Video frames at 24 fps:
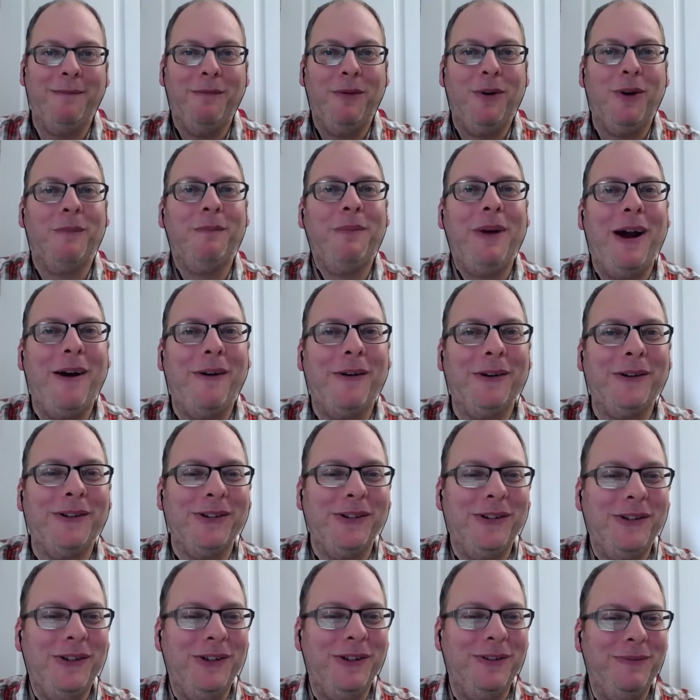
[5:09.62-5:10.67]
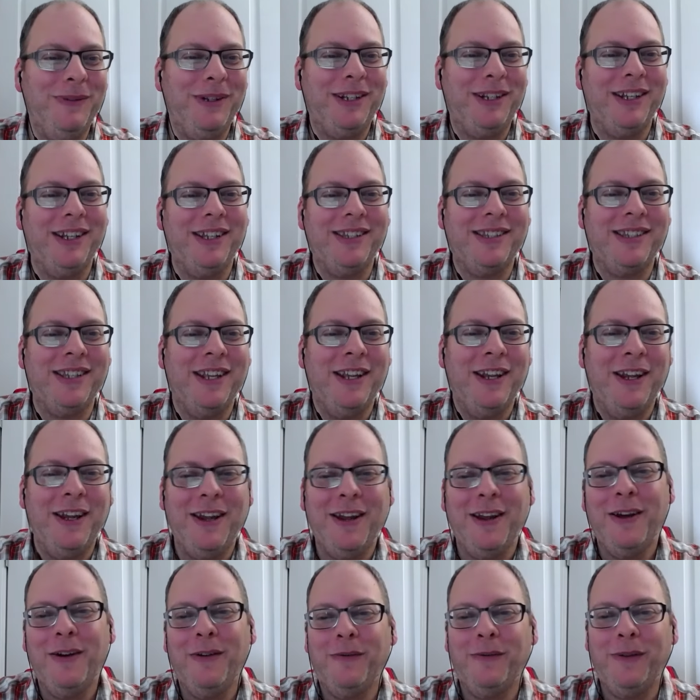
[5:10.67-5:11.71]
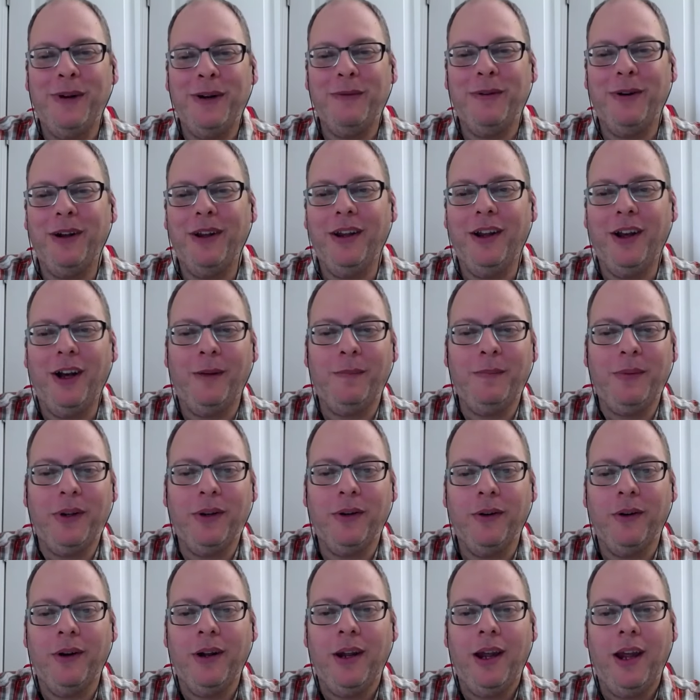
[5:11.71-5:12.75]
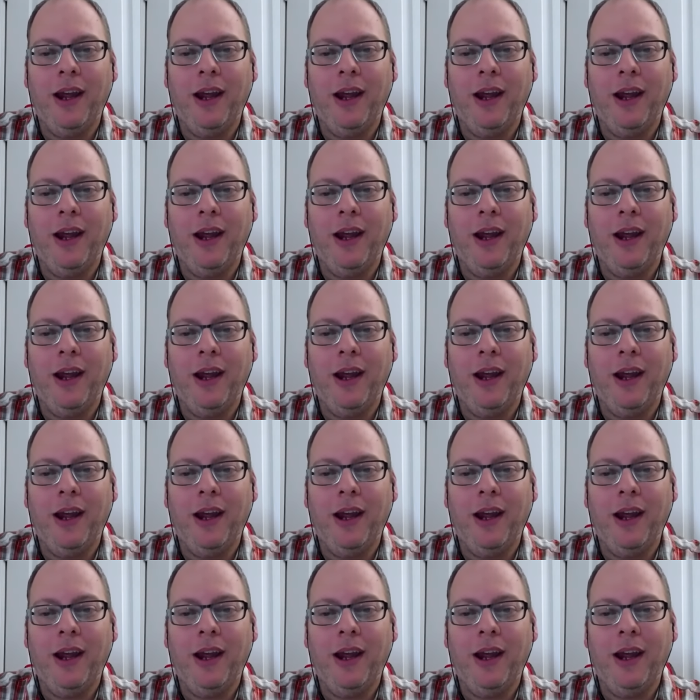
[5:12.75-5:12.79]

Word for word: more power to you because we will help you